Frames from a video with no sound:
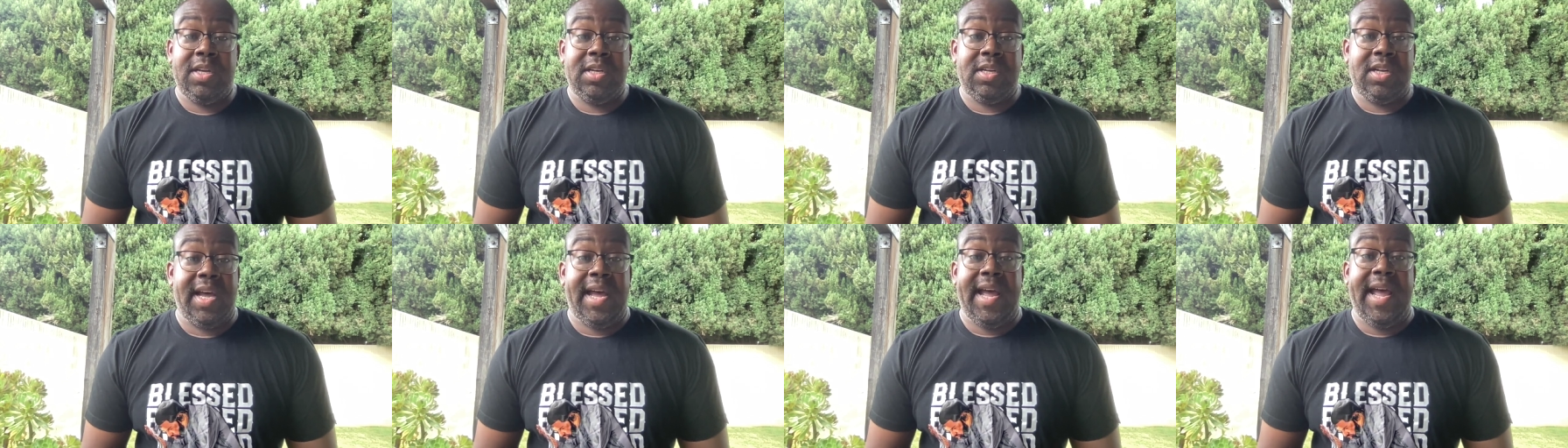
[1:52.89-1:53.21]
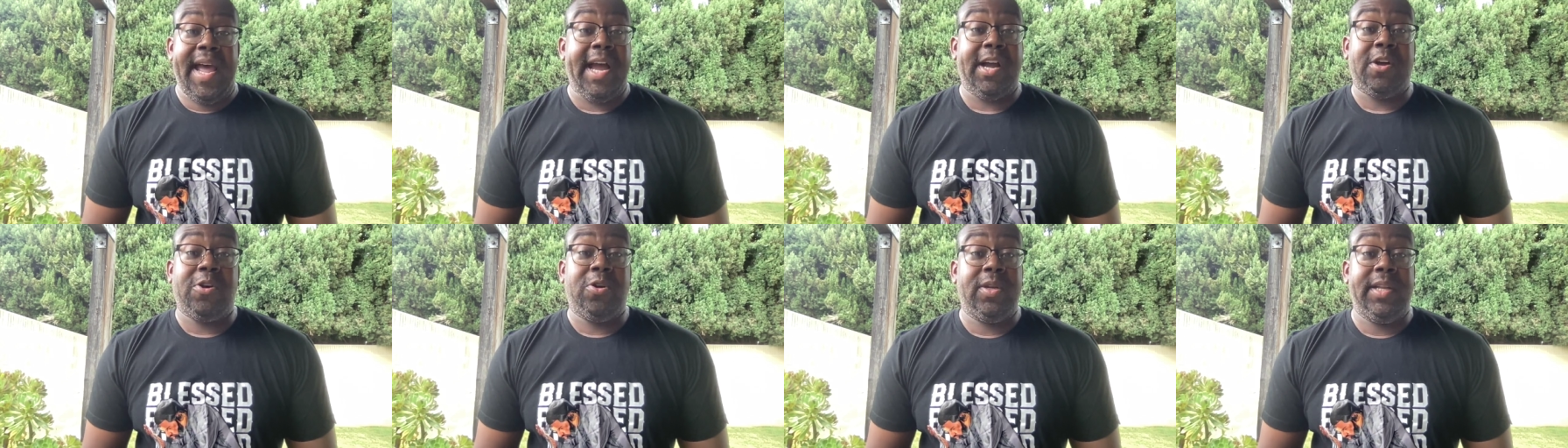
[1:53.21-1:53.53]
The
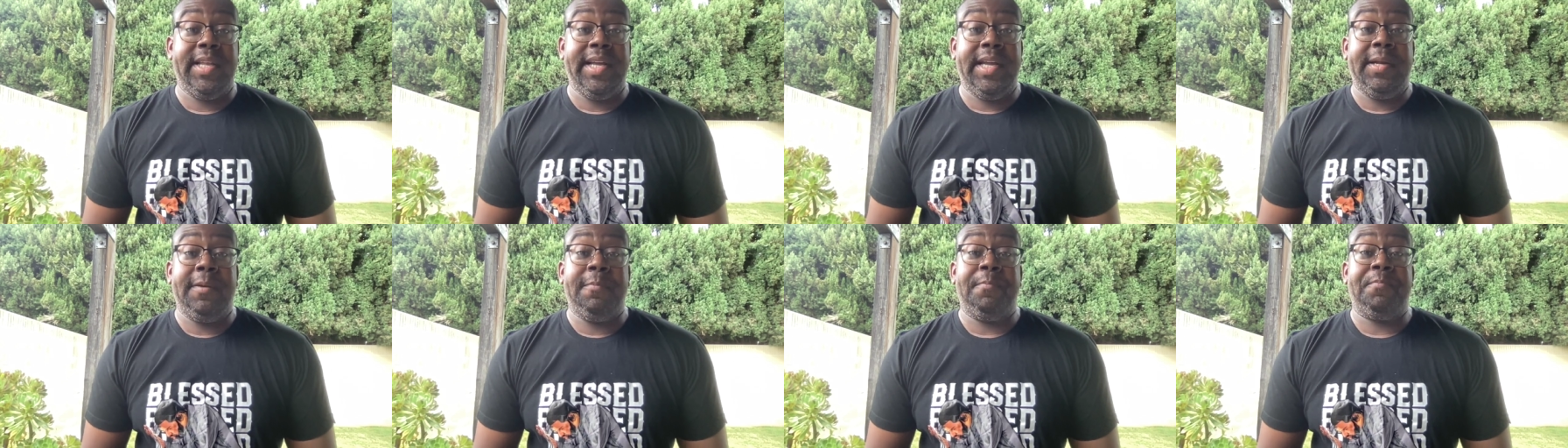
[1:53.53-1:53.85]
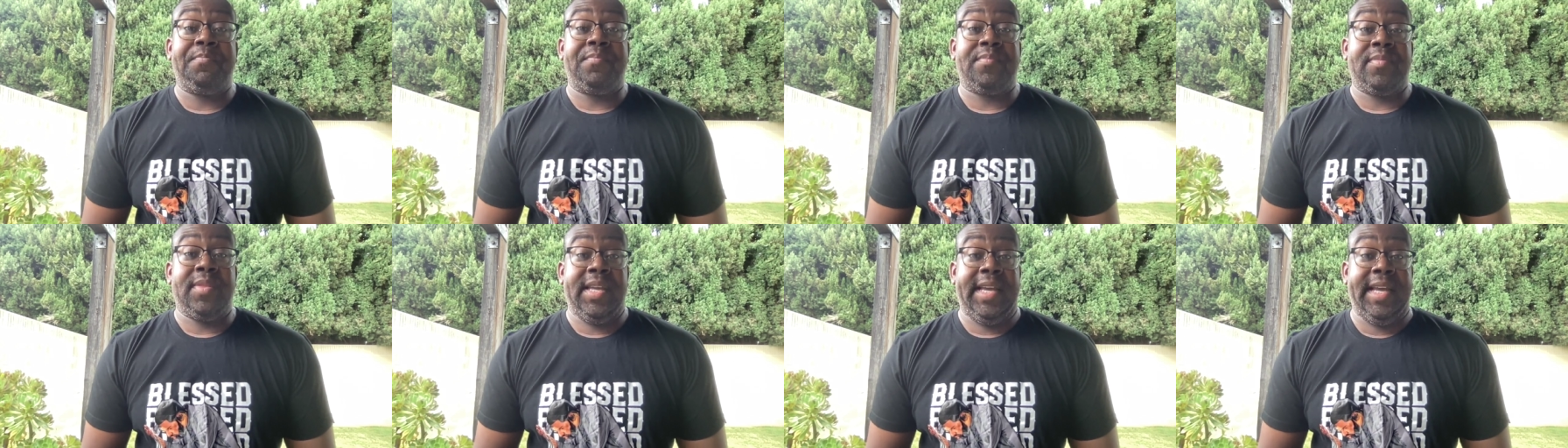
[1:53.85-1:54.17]
heckling
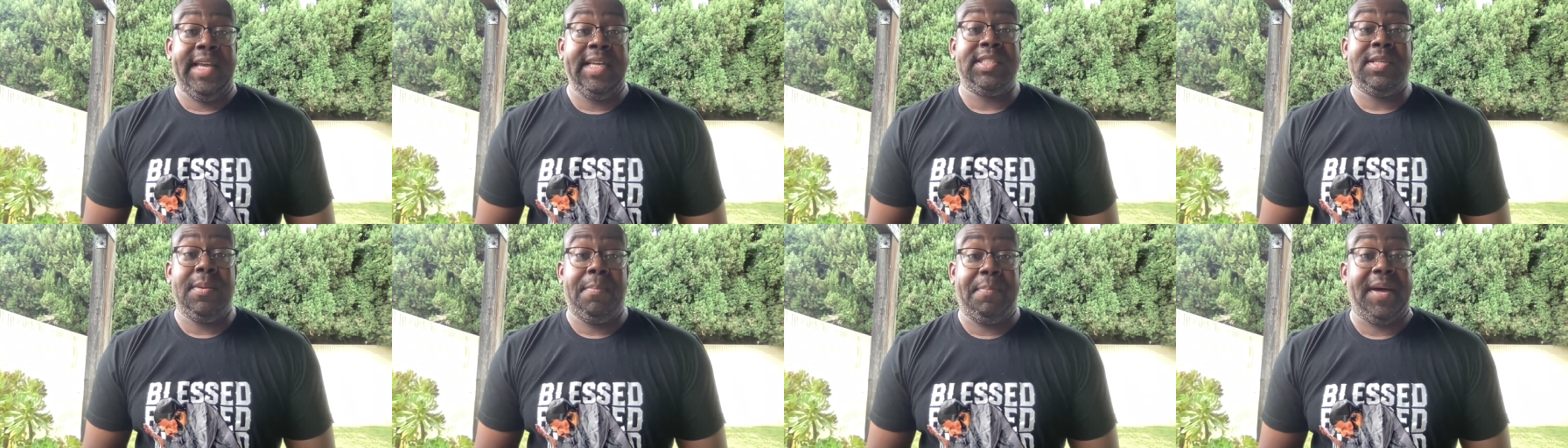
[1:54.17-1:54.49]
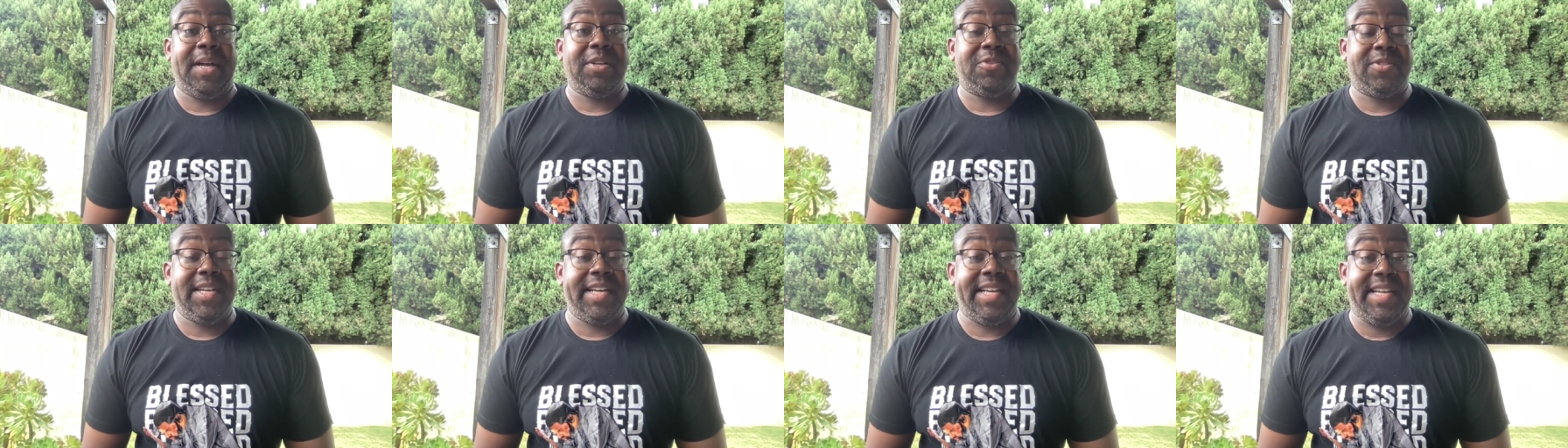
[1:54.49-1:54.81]
he's
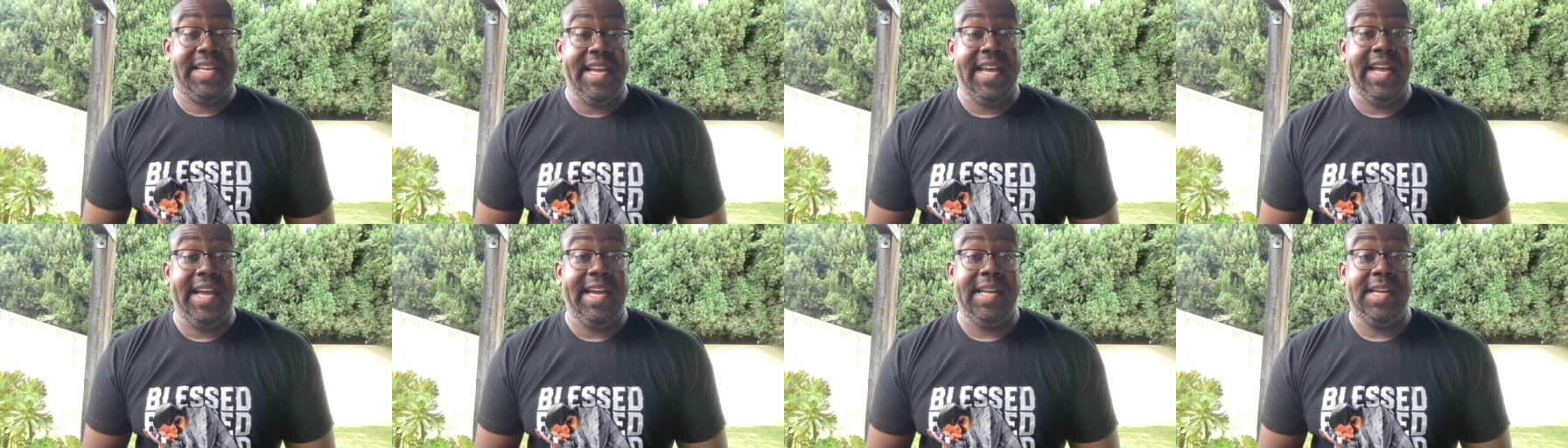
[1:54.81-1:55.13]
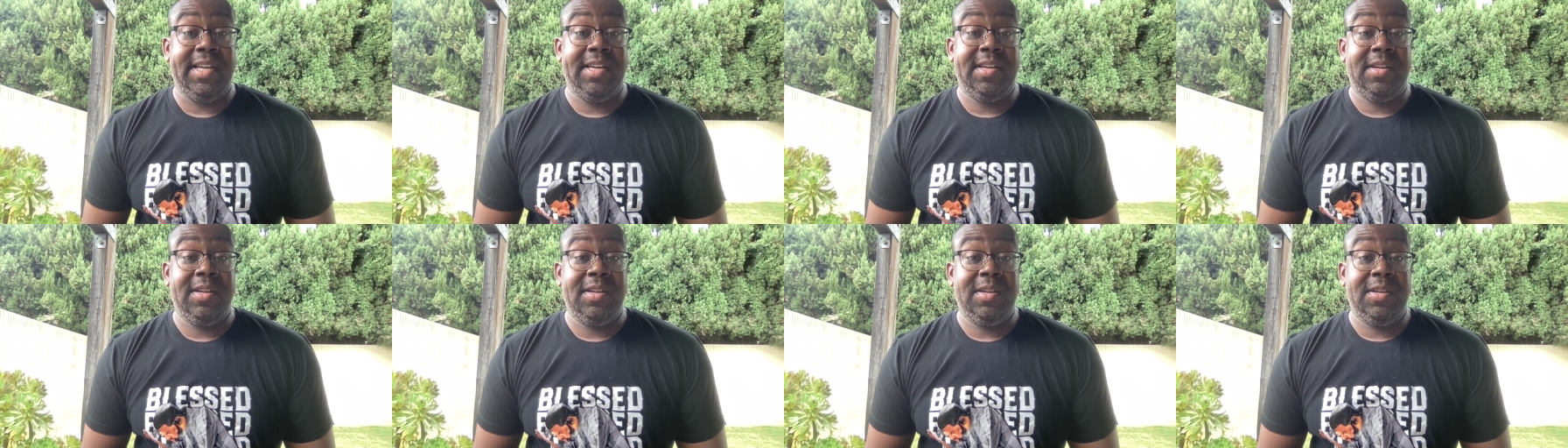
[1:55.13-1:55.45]
about to get